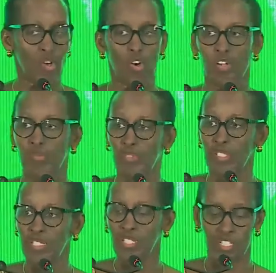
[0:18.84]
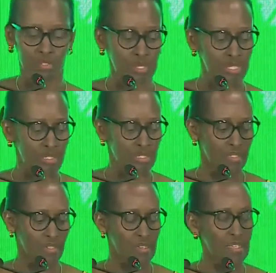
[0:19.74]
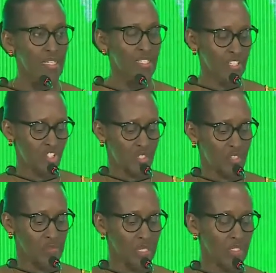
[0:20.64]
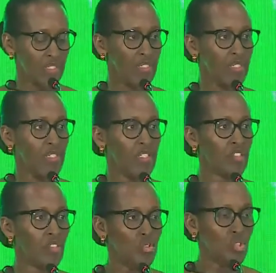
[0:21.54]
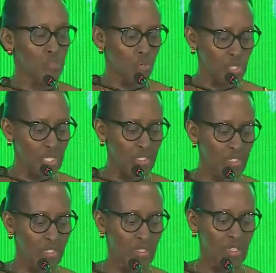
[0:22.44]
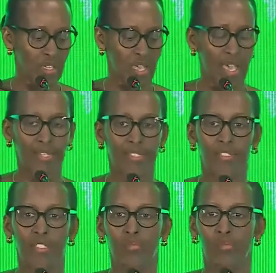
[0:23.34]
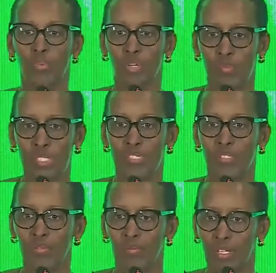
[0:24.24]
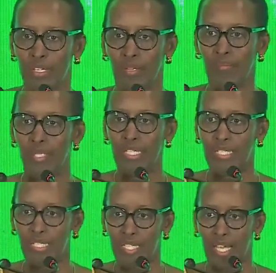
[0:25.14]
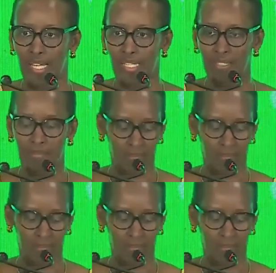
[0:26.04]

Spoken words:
honourable dignitaries, ladies and gentlemen, good morning and warmest welcome in Kigali.